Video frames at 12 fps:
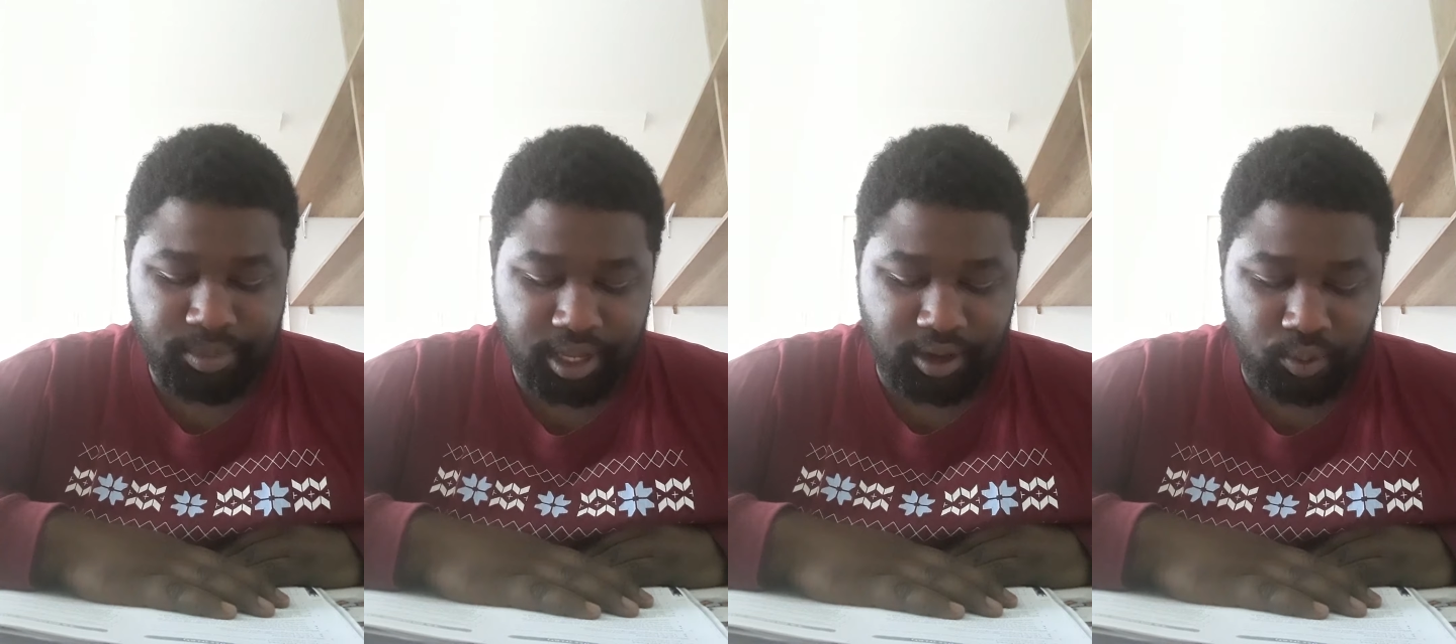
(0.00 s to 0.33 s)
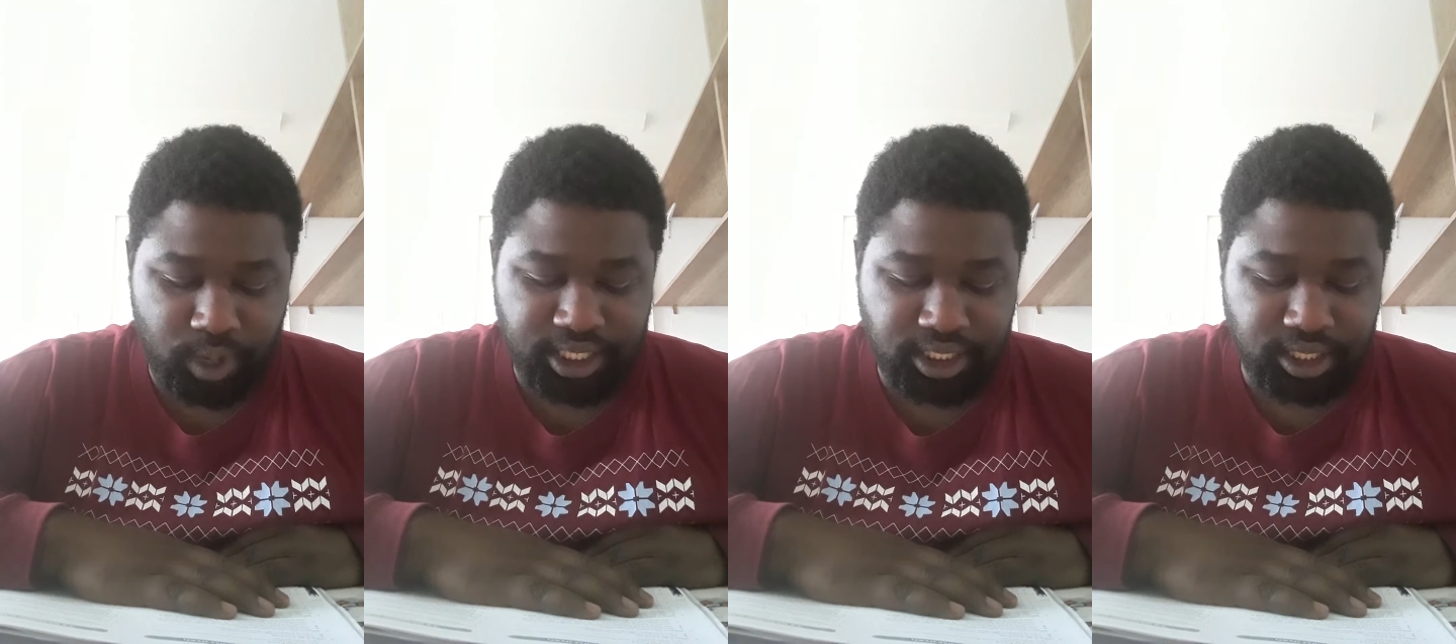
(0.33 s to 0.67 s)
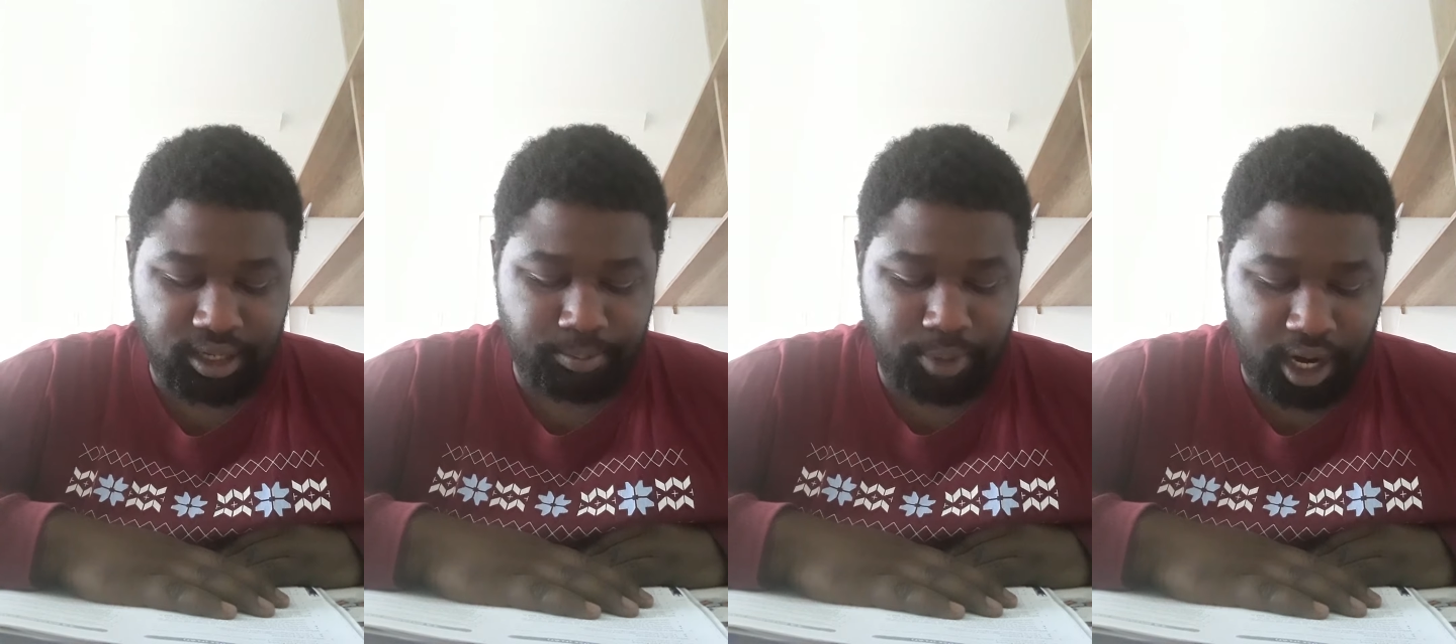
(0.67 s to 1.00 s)
the
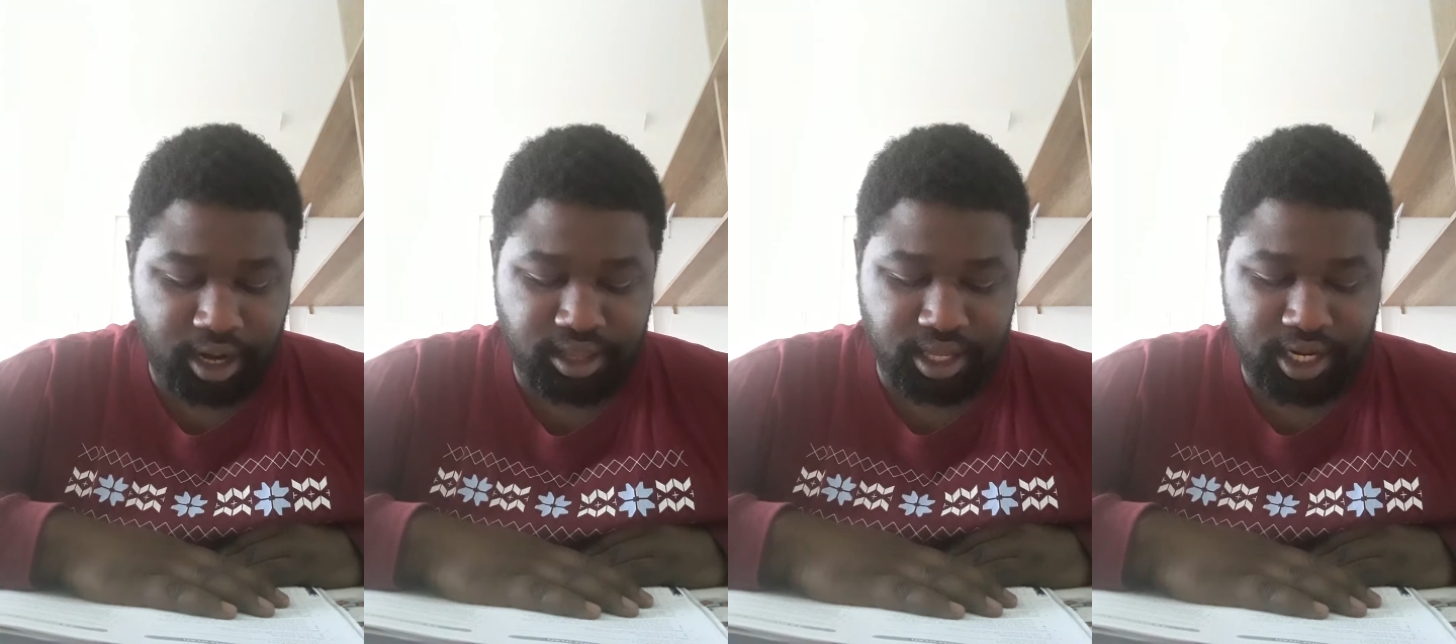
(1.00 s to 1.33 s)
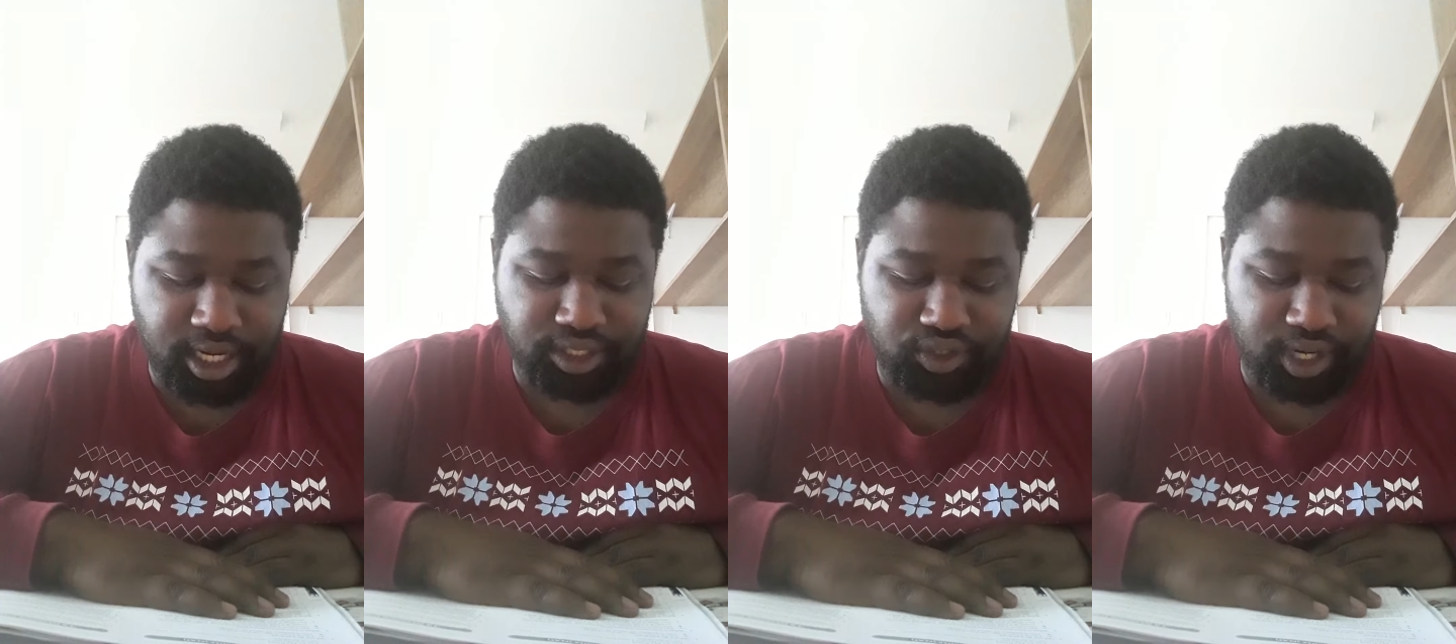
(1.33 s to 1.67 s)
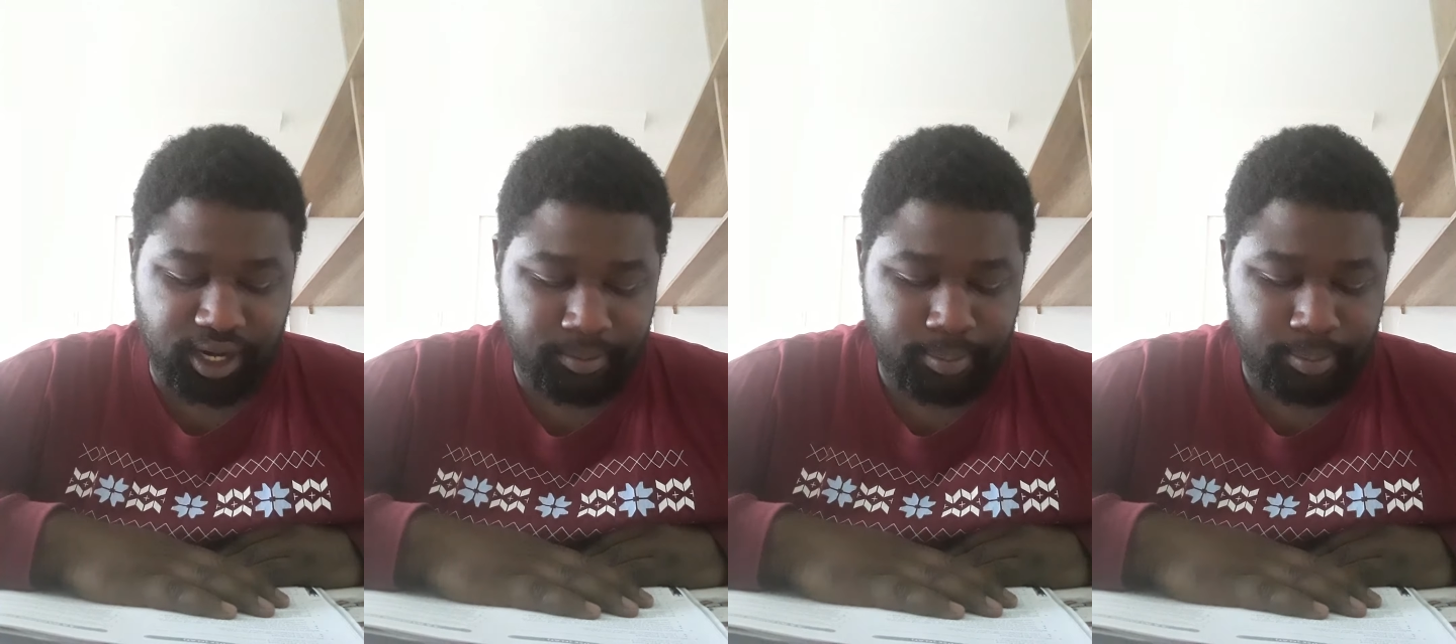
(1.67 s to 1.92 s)
western part of the country.